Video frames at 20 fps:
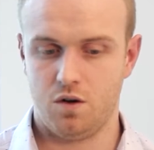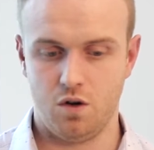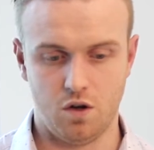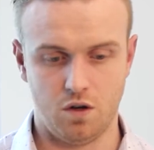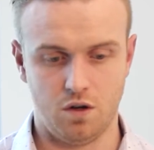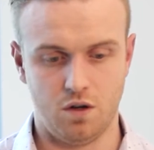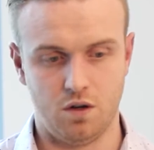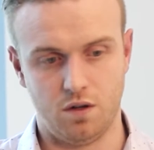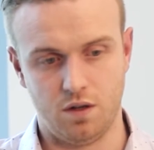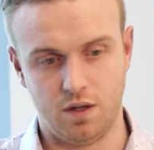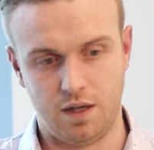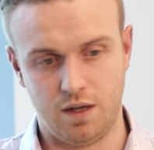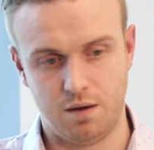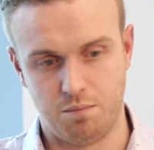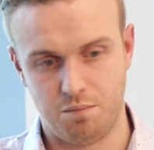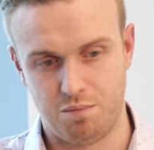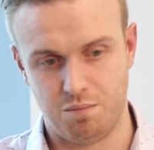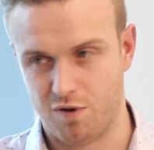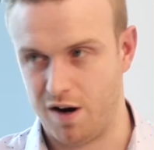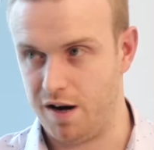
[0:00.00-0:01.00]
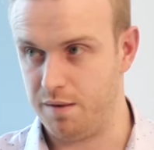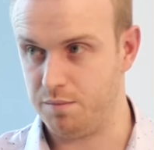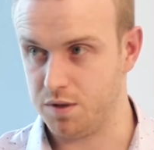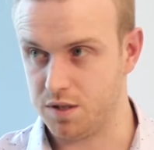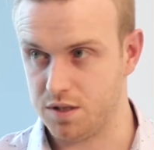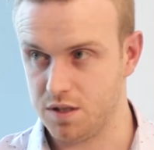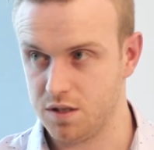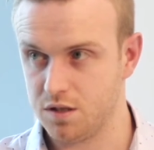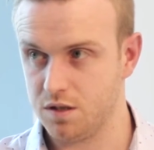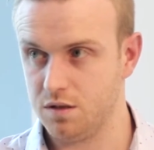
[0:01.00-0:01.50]
not only a brand
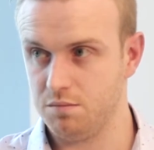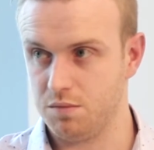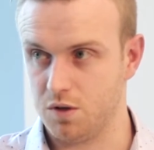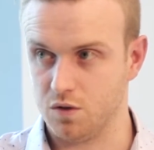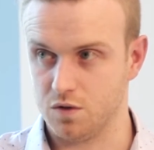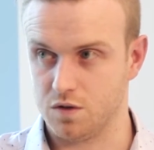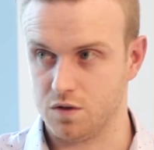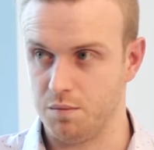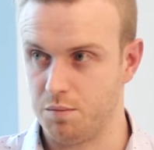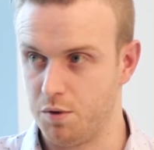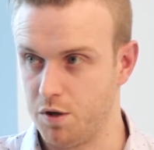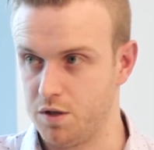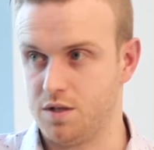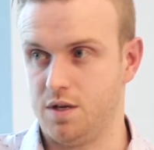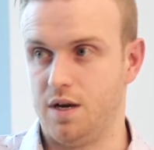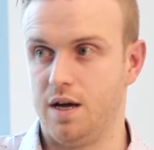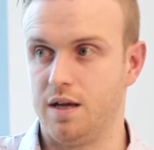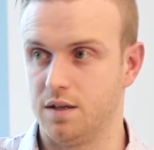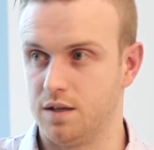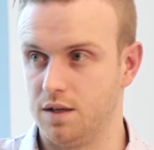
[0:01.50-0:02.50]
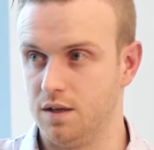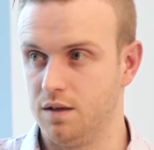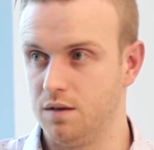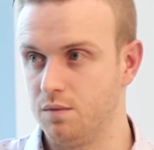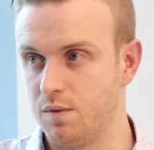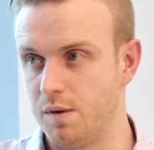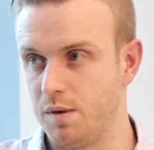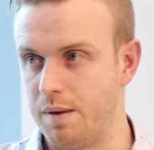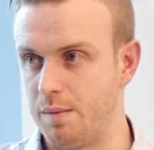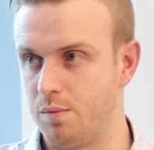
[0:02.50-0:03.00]
position but also a personality.
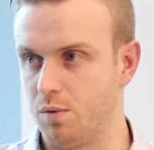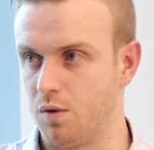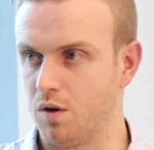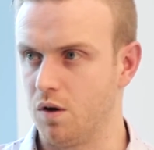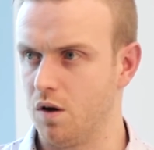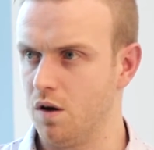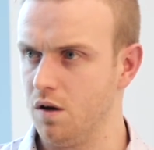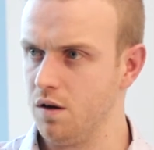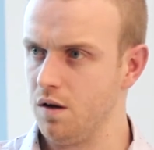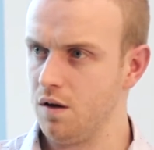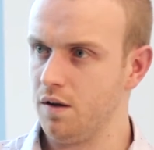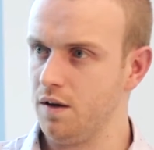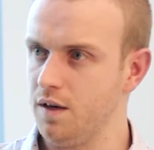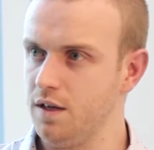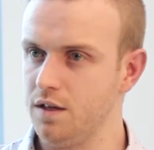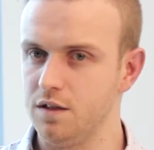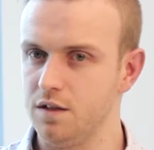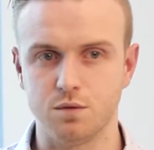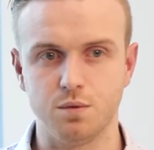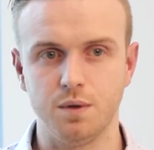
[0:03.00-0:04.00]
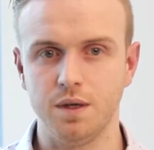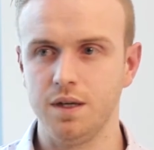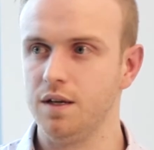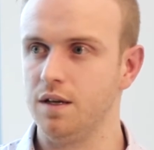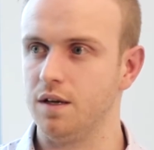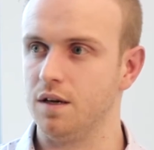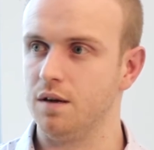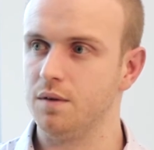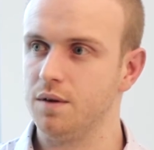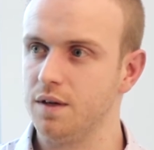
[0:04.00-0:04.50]
But people can go, Anita
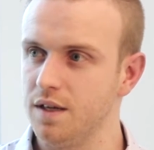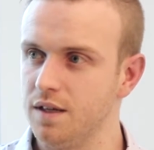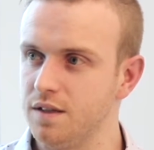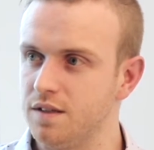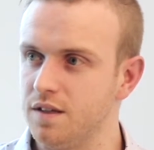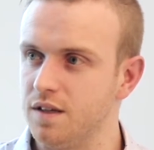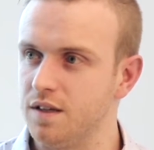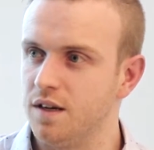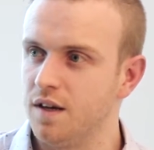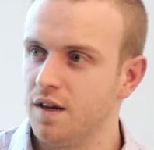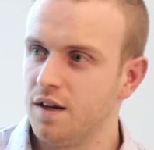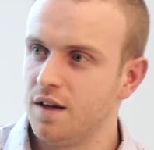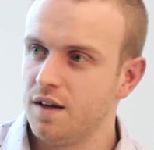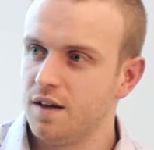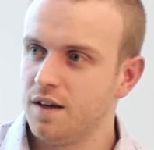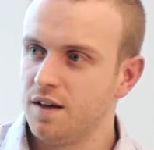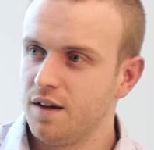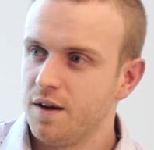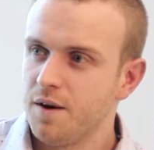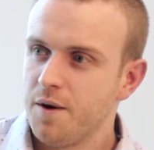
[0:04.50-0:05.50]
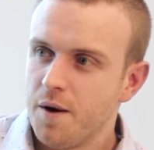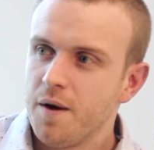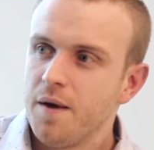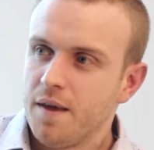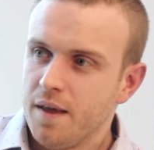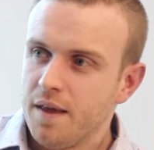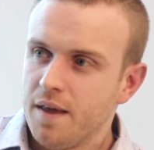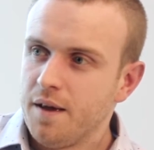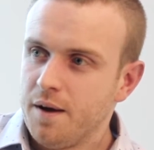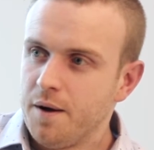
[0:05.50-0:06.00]
Sweeney. Well, that's why I thought that
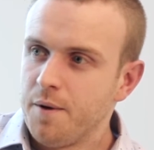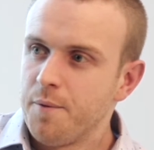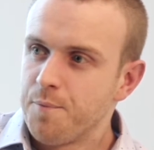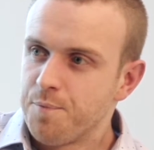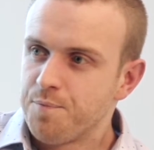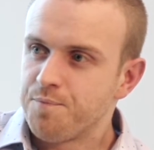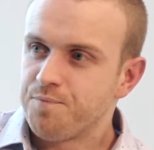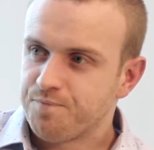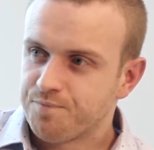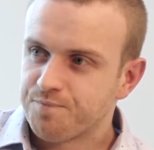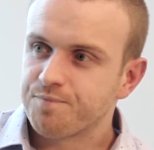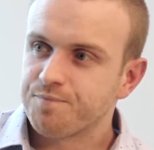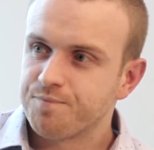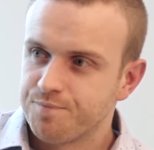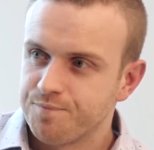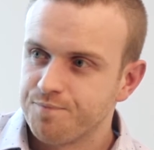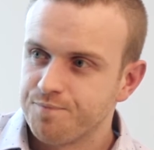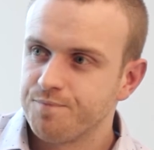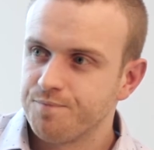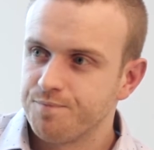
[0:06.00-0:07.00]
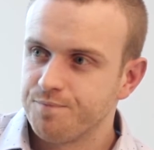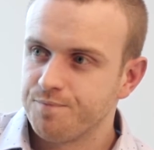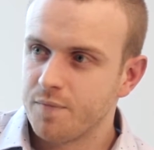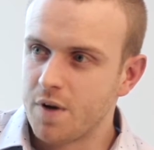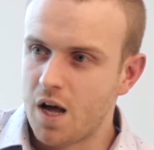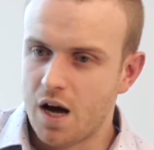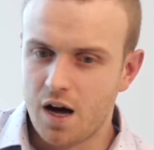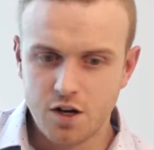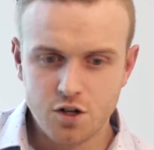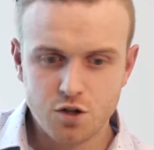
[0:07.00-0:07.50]
personality thing could work for me,
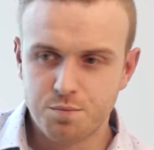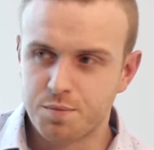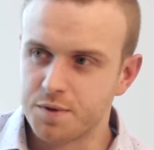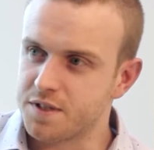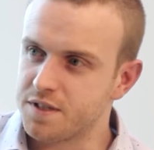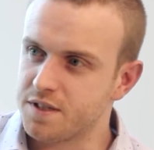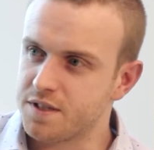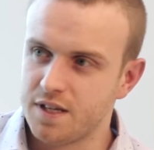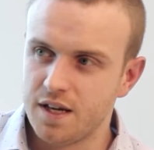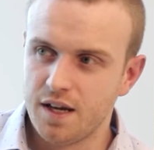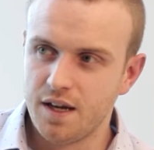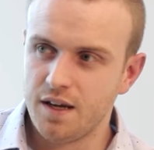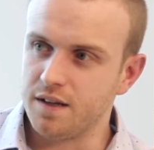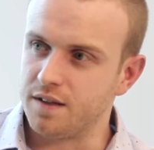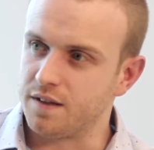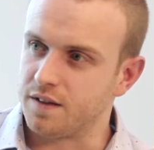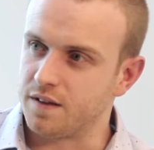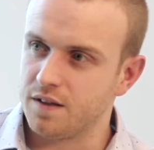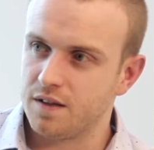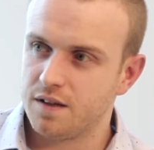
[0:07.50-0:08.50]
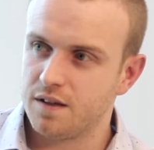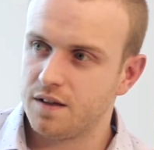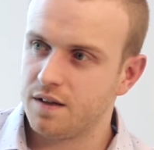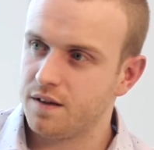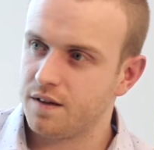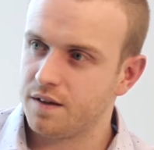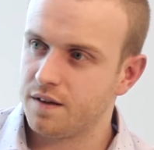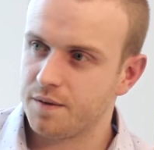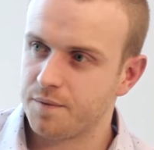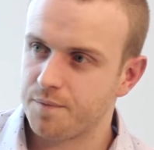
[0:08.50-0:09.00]
because 100%. Then even if I do
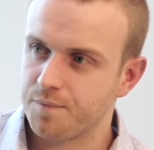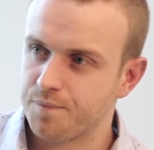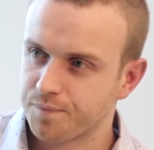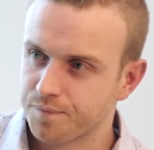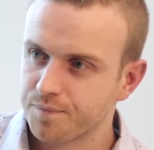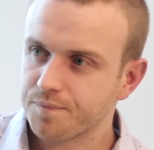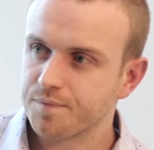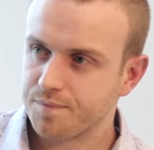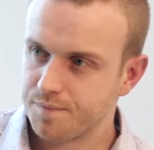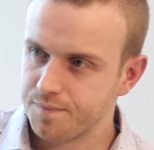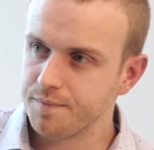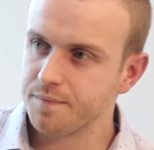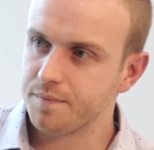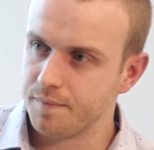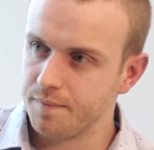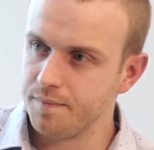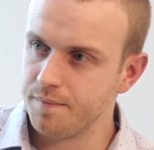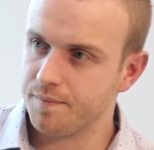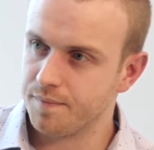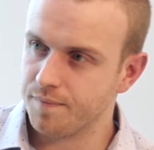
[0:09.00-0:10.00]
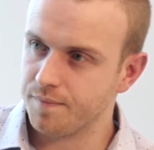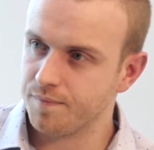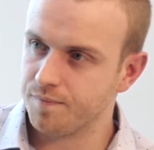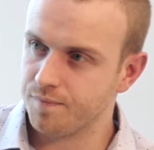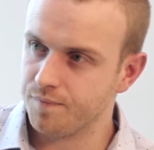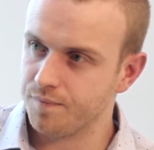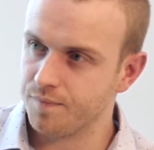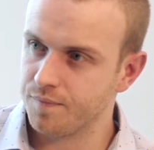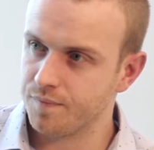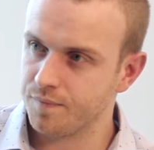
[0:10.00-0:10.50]
start a business name, it's
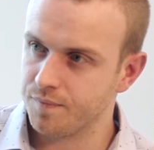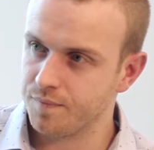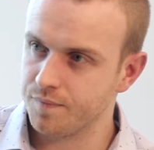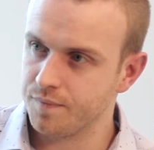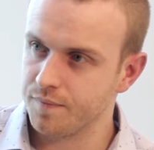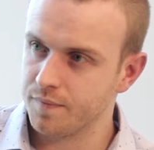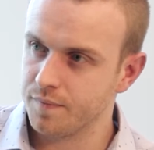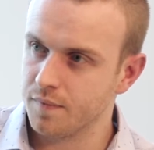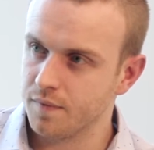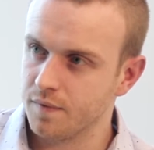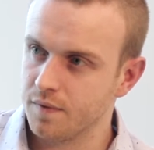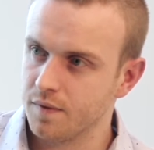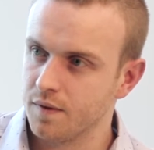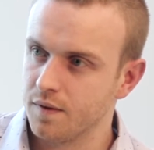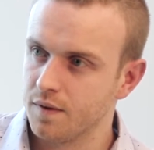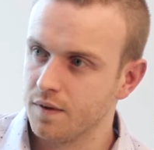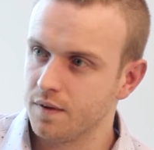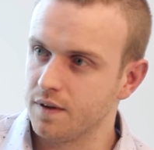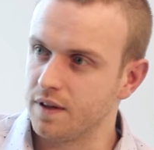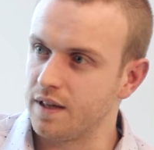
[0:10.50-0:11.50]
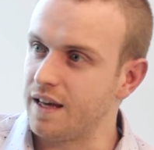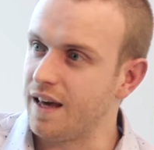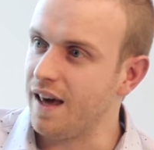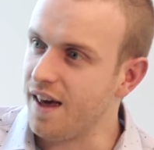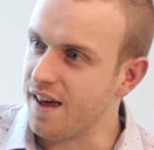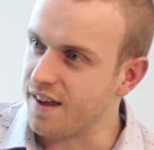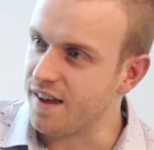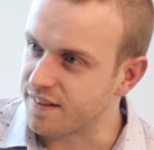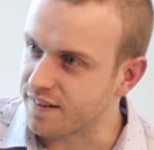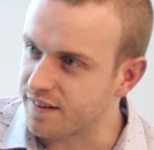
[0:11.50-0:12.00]
by
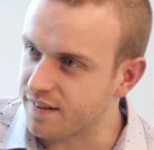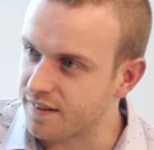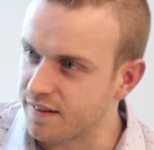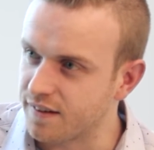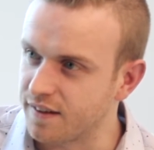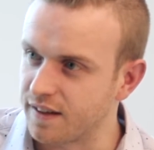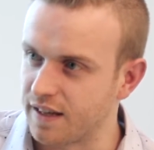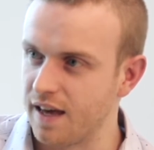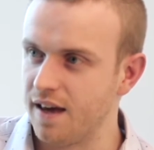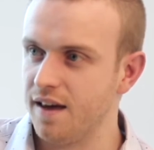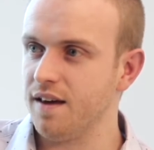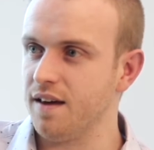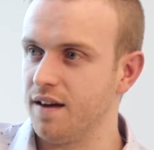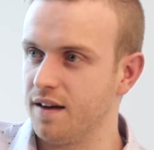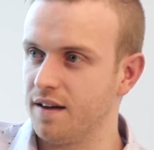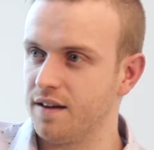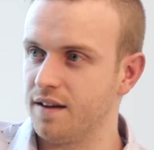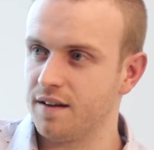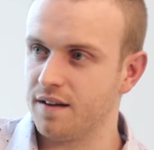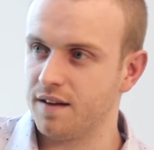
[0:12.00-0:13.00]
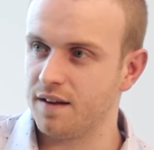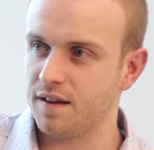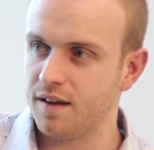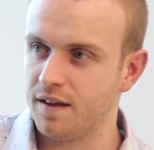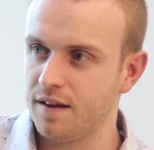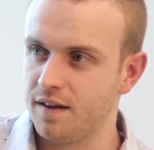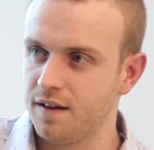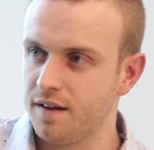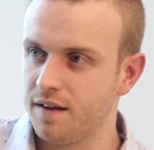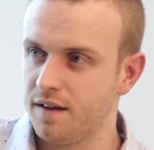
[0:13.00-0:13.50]
Anita Sweeney. So it's
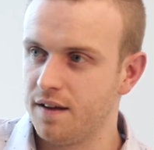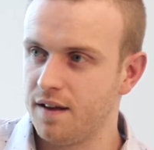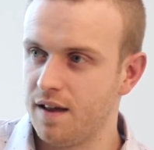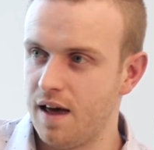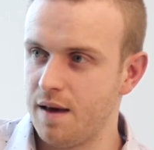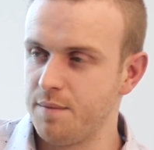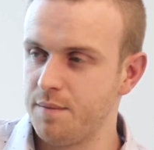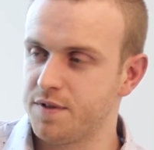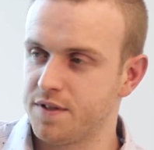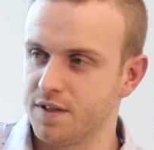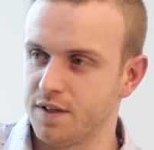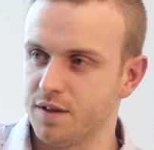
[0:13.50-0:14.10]
almost launching straight off